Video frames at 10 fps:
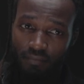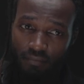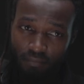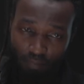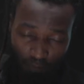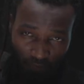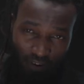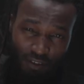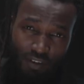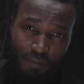But before
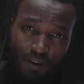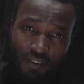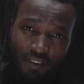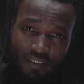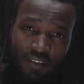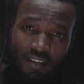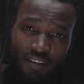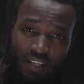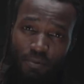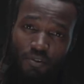I talk about it,
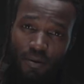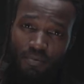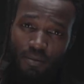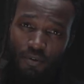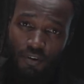let me grab some